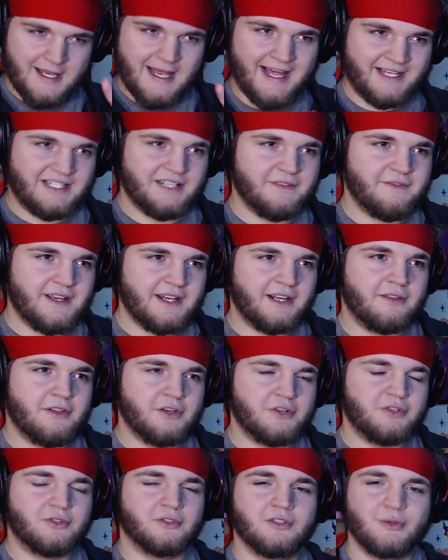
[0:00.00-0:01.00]
activating
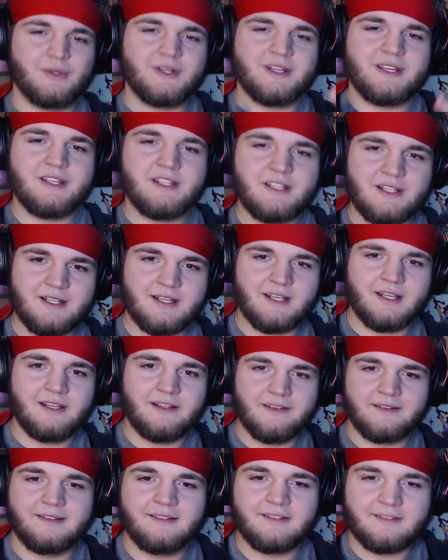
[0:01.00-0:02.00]
the door, he
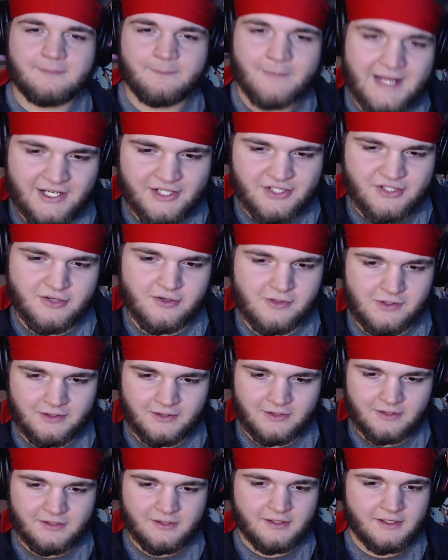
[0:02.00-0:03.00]
is
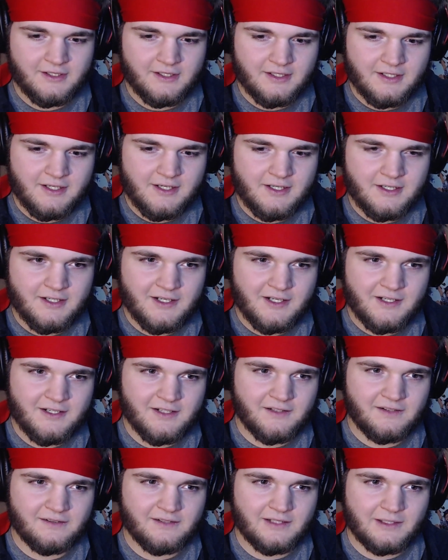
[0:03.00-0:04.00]
special
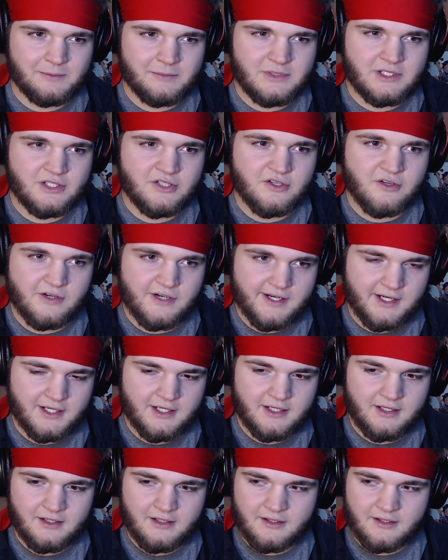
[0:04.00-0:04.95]
to some degree.